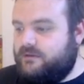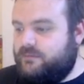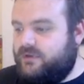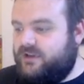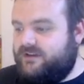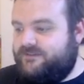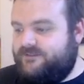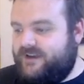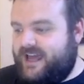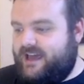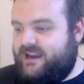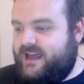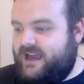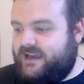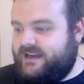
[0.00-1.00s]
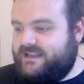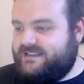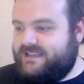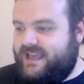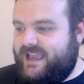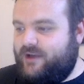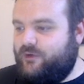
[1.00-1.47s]
But flatline is
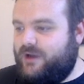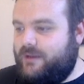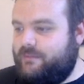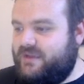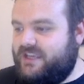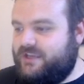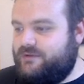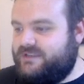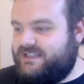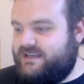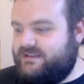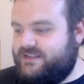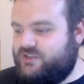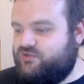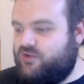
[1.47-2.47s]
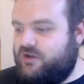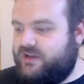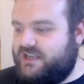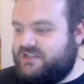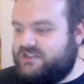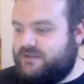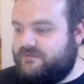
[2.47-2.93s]
like unambiguously the
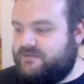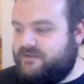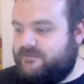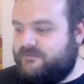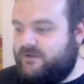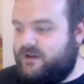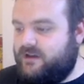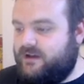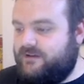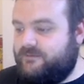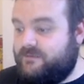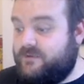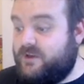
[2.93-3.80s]
strongest of the fir- of